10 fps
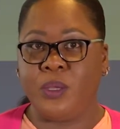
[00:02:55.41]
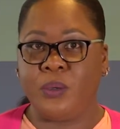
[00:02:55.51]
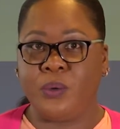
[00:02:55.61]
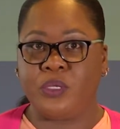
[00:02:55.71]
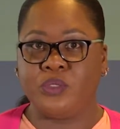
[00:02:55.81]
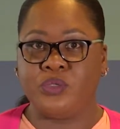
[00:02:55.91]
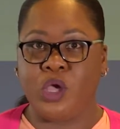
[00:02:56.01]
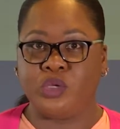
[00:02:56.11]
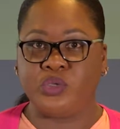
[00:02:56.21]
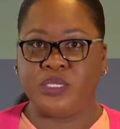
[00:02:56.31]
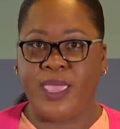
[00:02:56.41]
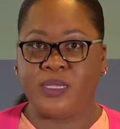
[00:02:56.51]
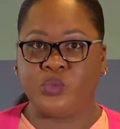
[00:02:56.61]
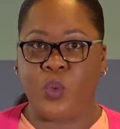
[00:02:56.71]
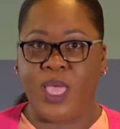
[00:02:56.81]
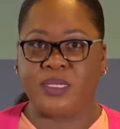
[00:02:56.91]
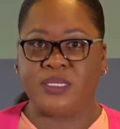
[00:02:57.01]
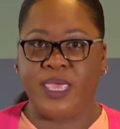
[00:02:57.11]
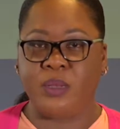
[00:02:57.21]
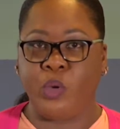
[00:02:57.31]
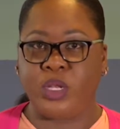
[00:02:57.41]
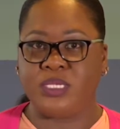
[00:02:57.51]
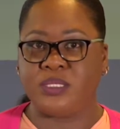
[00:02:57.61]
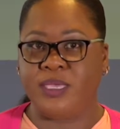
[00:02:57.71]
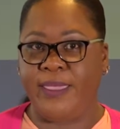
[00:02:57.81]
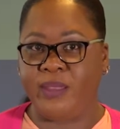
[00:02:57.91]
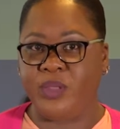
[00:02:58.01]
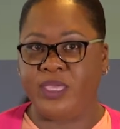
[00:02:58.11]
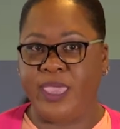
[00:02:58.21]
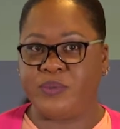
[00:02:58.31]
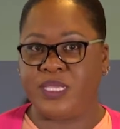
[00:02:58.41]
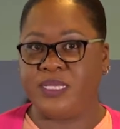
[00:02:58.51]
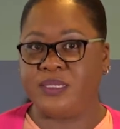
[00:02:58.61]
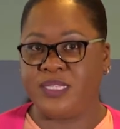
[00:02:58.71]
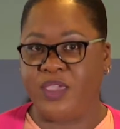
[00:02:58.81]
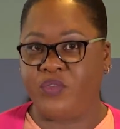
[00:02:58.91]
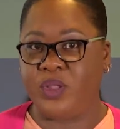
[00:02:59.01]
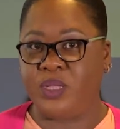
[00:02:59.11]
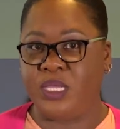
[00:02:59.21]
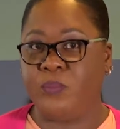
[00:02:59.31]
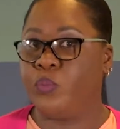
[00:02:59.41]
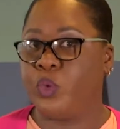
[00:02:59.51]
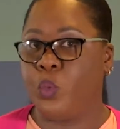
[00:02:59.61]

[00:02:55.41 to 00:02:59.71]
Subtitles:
According to Dr. Sands, while dead bodies can be kept indefinitely